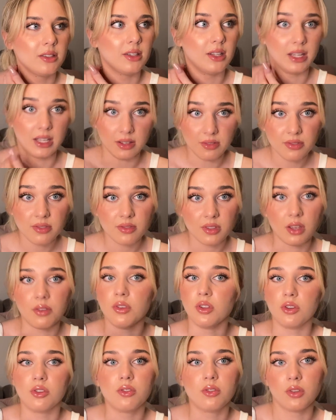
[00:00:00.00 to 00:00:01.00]
leave. If
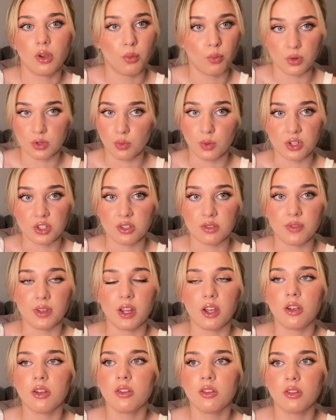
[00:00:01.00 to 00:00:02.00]
you don't want to watch this
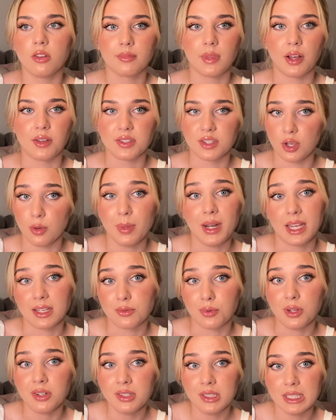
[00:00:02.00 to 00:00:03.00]
video, I'll see you in my
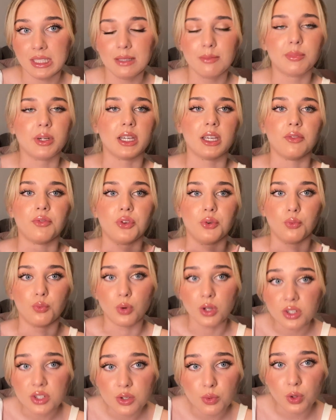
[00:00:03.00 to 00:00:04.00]
next one. But if you
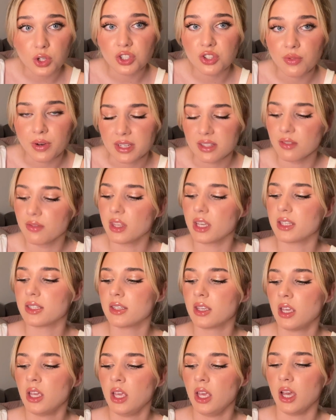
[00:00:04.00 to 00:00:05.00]
want to watch the rest of
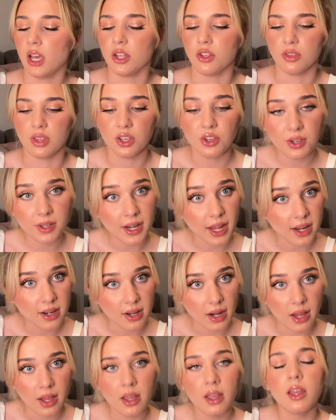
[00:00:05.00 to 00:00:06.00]
this and you think you can
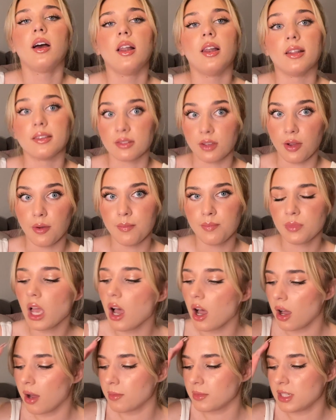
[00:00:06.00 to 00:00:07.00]
handle it, let's go.
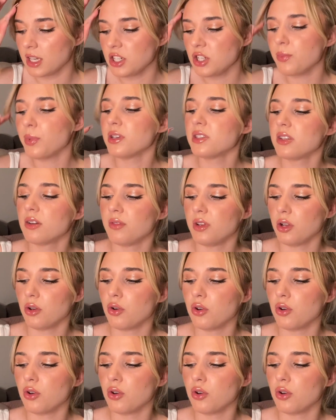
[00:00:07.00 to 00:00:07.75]
So he actually posted a video